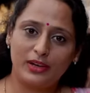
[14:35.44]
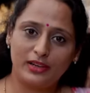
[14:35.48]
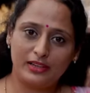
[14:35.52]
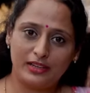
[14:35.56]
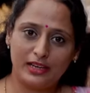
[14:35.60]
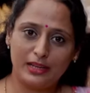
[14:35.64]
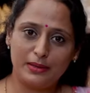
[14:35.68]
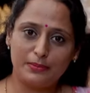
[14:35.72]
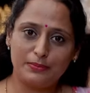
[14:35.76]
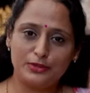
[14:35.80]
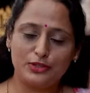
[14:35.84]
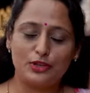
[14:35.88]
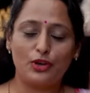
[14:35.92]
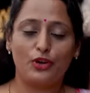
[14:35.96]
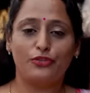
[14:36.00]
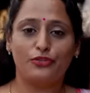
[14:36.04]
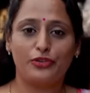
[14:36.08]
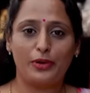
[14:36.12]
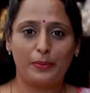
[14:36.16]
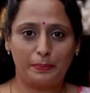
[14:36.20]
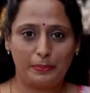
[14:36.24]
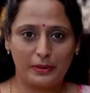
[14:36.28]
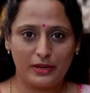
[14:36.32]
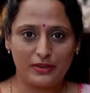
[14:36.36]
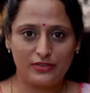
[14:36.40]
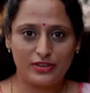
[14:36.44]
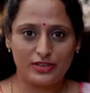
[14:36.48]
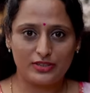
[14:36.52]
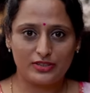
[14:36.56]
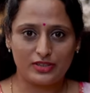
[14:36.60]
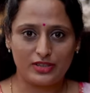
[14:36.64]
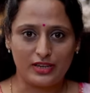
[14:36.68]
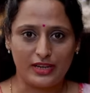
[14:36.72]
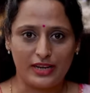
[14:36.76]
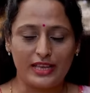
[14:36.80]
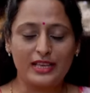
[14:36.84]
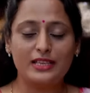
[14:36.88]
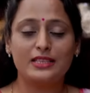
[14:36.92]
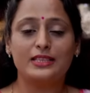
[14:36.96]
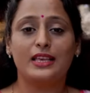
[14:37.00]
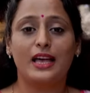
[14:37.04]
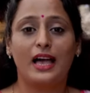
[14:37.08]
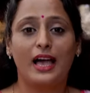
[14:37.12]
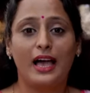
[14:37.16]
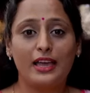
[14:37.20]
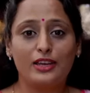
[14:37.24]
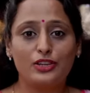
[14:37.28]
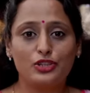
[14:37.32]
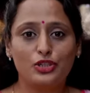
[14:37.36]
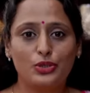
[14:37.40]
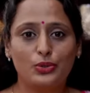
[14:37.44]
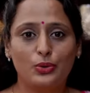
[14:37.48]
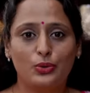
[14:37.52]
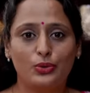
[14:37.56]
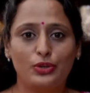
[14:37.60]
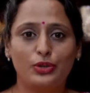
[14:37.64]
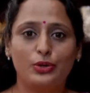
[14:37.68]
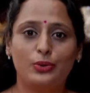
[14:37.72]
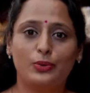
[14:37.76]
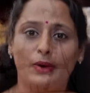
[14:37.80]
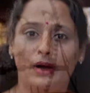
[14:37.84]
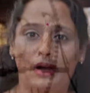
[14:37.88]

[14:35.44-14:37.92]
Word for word: a glimpse of our previous release, I showed you